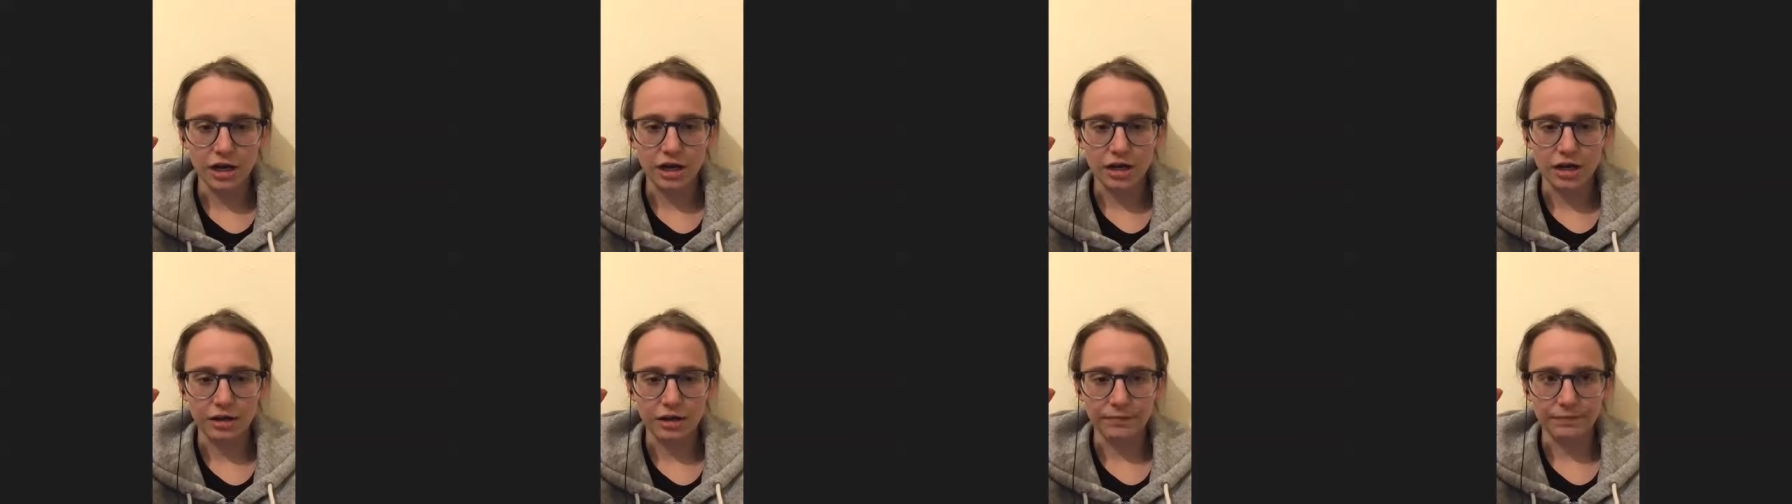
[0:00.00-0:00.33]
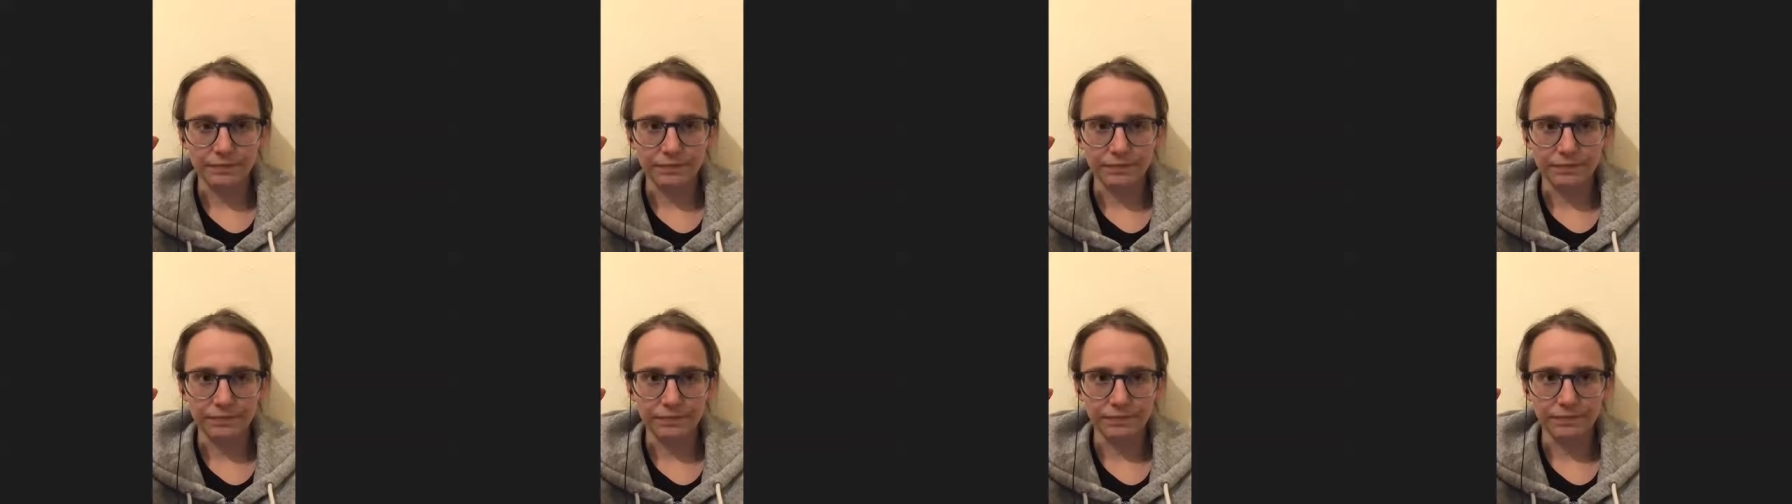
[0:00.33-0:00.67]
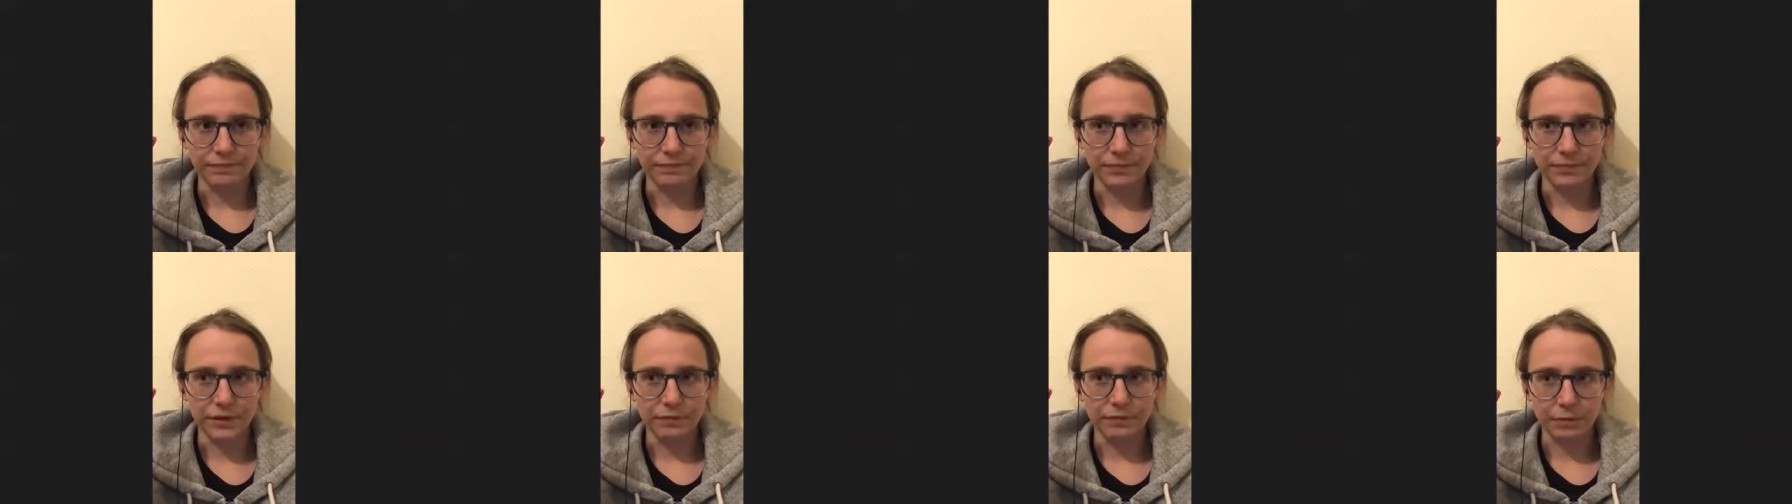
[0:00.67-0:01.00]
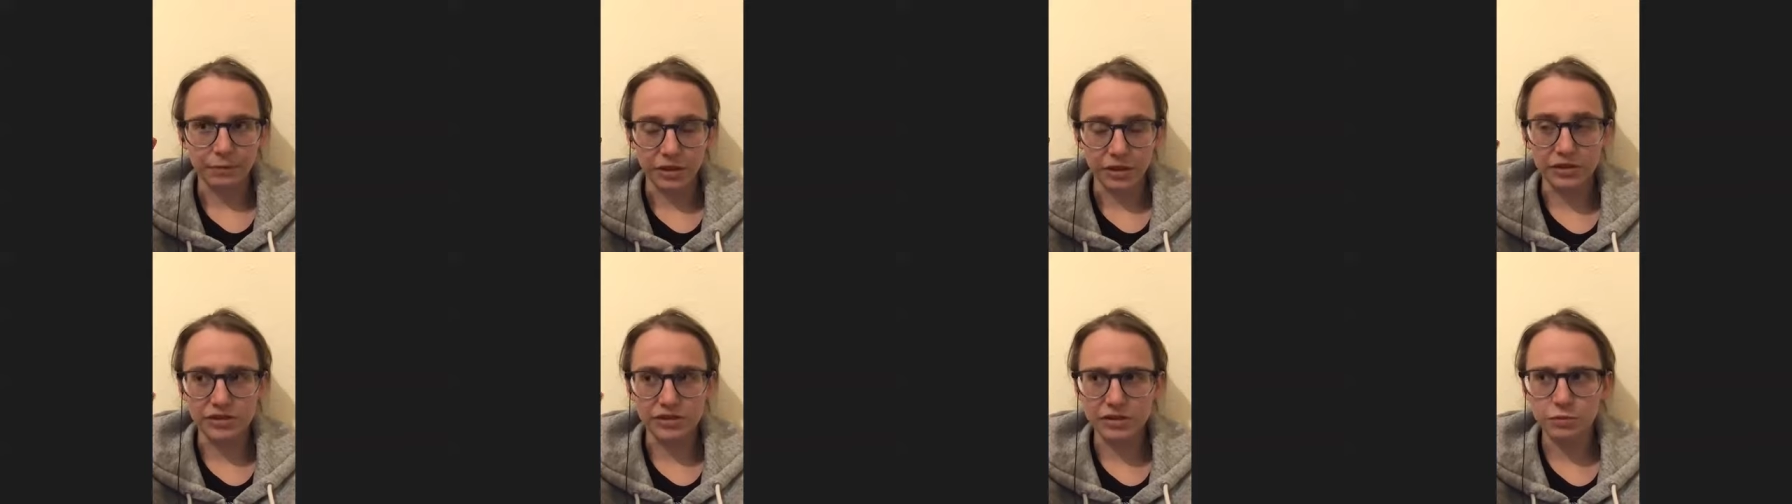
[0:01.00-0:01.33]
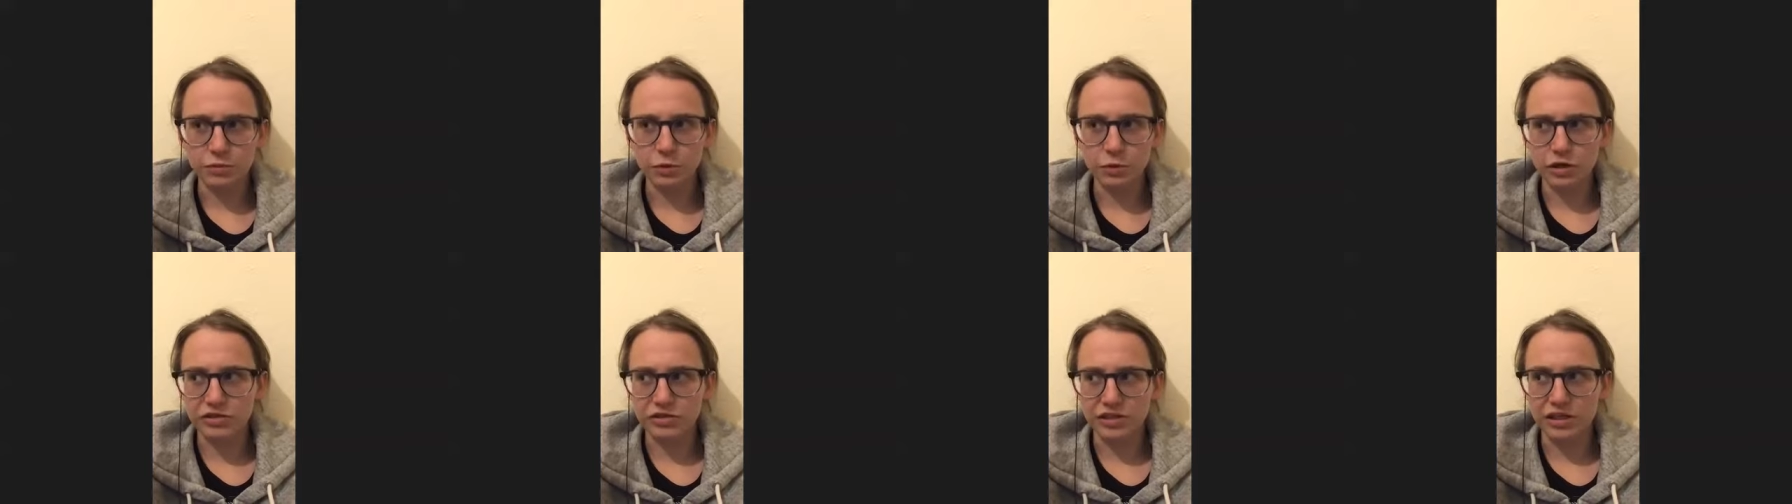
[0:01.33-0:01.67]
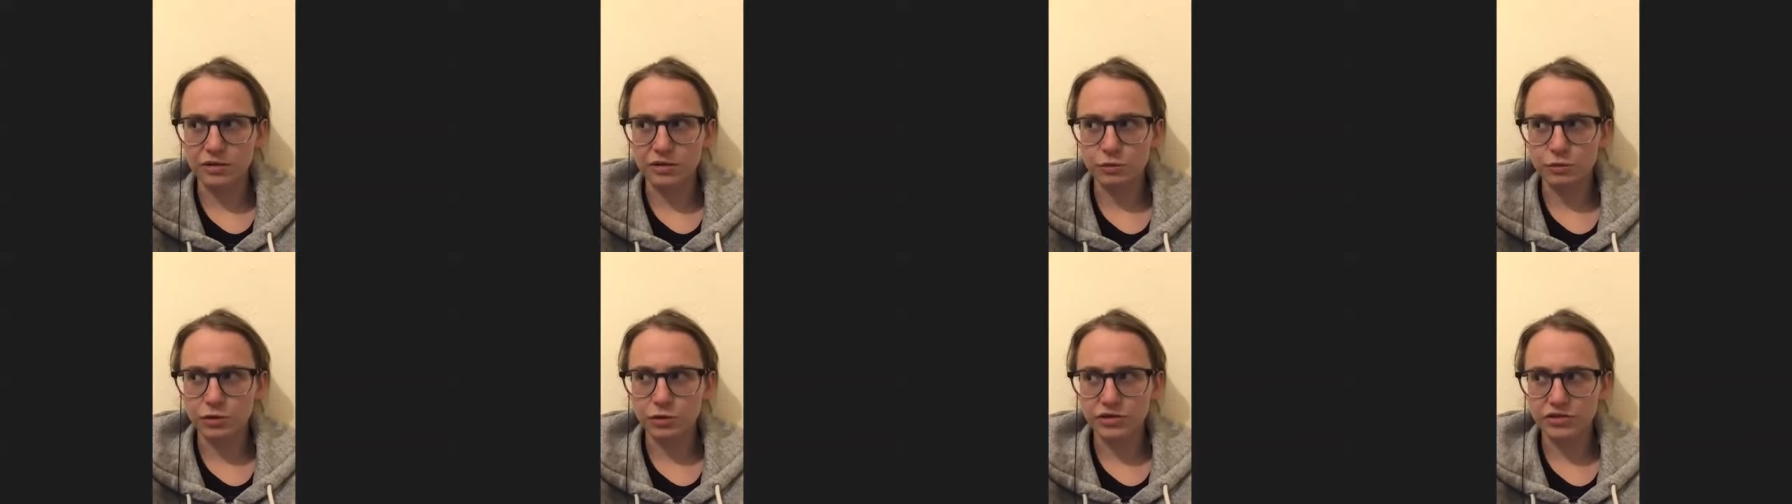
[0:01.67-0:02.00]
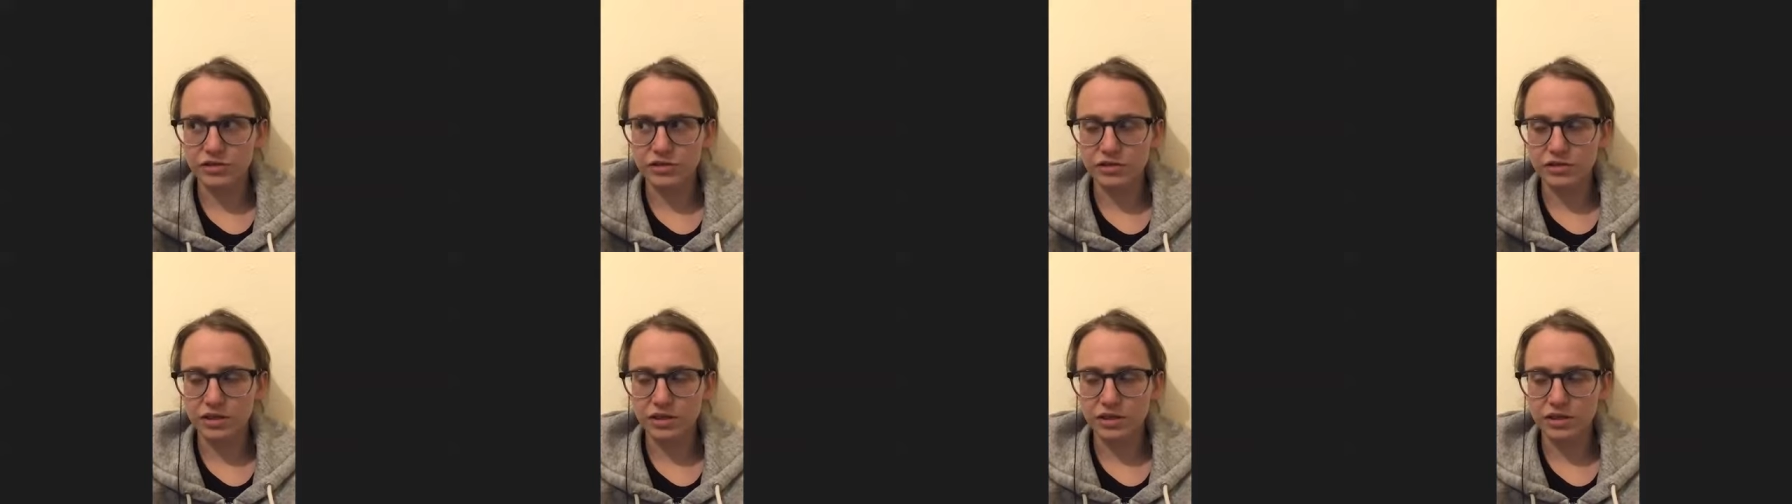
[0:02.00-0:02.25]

Um, because it was, and it was,